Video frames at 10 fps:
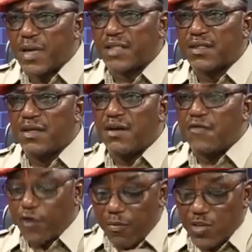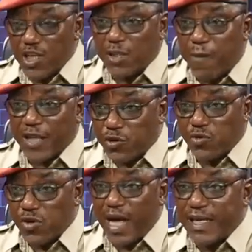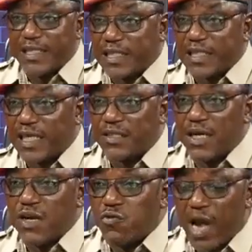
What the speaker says: But from this particular incident